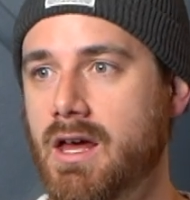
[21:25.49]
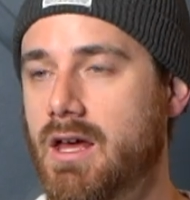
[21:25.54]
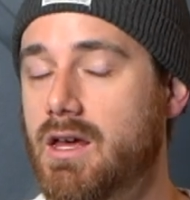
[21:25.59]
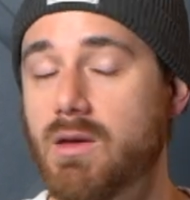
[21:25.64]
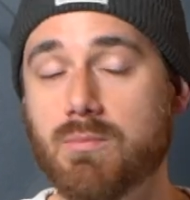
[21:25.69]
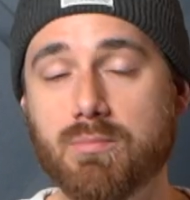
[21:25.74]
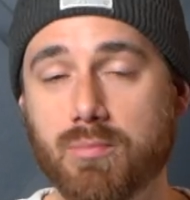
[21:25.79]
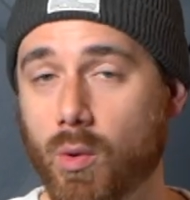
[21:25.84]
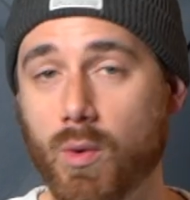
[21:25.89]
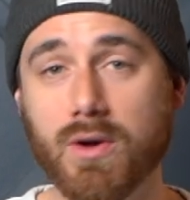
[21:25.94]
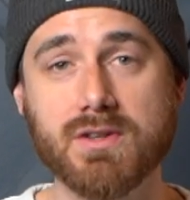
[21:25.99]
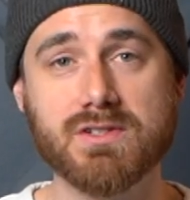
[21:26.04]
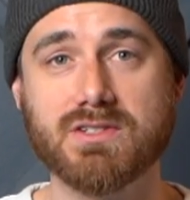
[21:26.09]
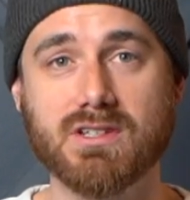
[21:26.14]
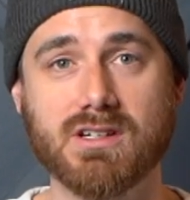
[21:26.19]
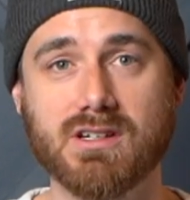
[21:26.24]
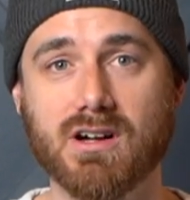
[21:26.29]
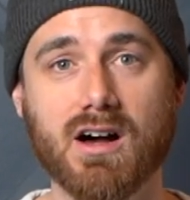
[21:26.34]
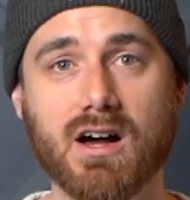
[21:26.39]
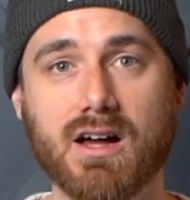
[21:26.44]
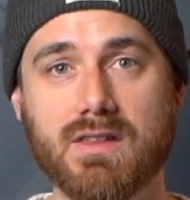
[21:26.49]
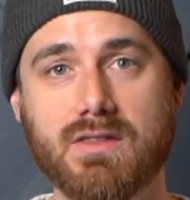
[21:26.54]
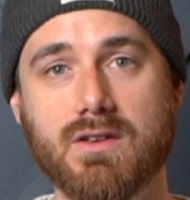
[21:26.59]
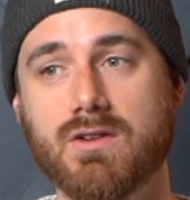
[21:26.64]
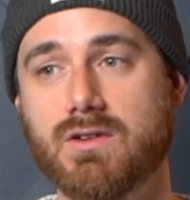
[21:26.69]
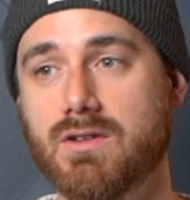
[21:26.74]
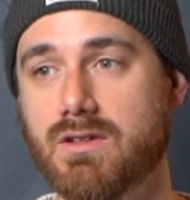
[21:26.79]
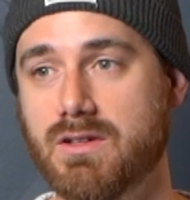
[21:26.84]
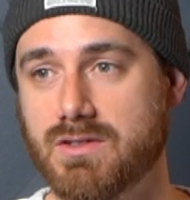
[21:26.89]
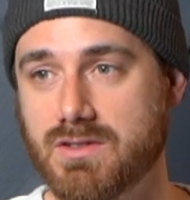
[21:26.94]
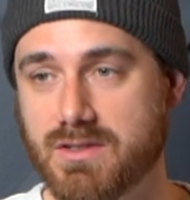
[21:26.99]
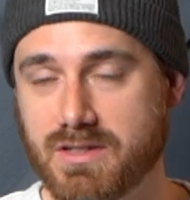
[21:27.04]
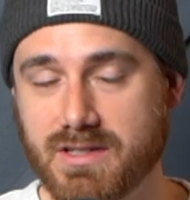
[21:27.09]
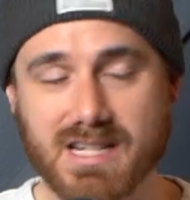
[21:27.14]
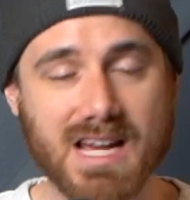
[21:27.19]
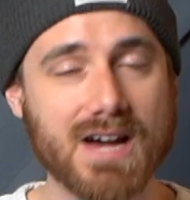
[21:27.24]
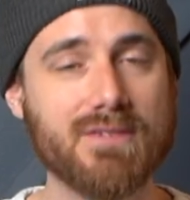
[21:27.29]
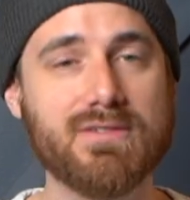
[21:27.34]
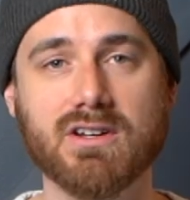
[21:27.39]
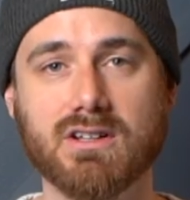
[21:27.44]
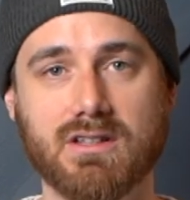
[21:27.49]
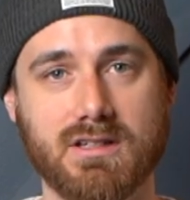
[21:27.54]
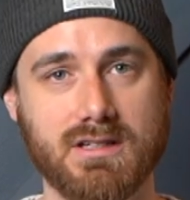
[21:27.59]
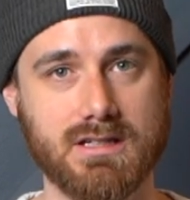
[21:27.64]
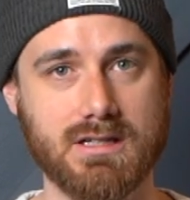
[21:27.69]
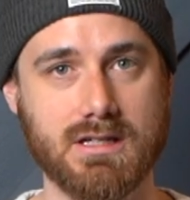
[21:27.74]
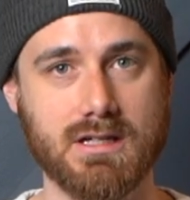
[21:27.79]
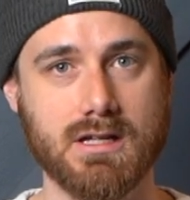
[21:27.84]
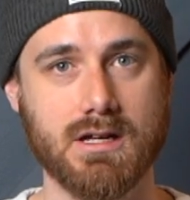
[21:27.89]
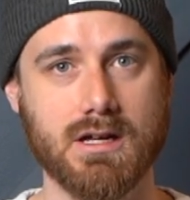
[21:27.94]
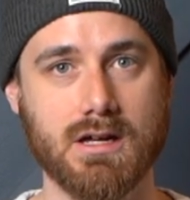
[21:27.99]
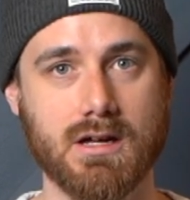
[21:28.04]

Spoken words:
it points to God. There is definitely